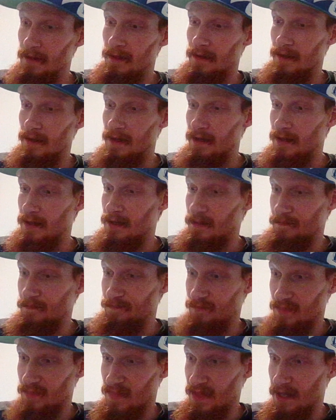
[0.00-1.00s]

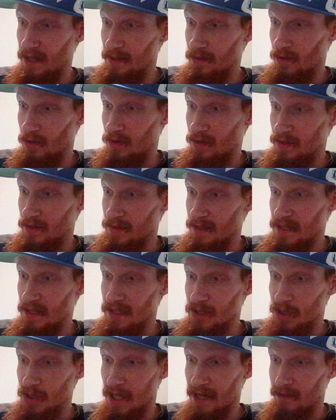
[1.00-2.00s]
Then on the
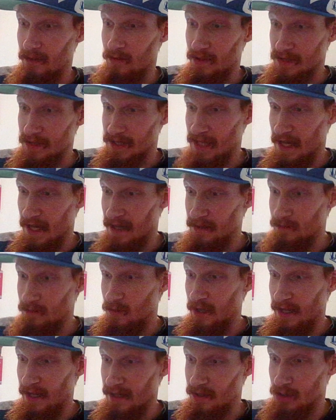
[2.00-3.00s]
Jaguars side, we
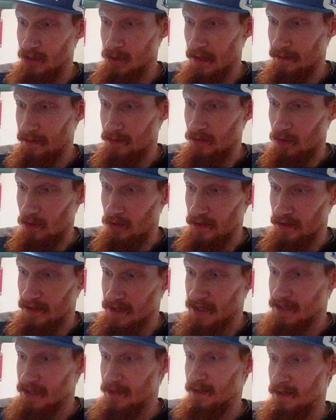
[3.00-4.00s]
had Trevor
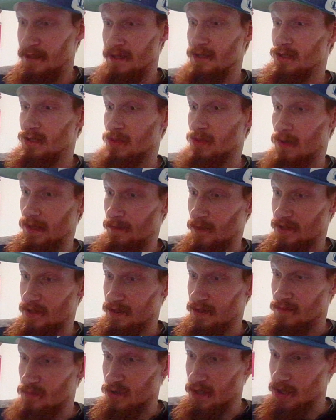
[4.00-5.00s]
Lawrence, 21
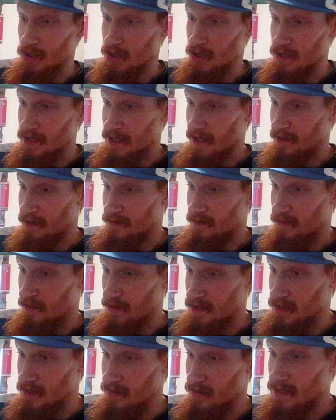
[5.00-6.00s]
completions out of
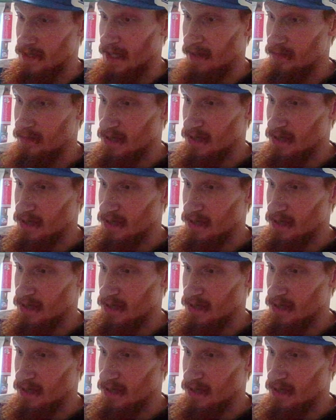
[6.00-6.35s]
32 attempts,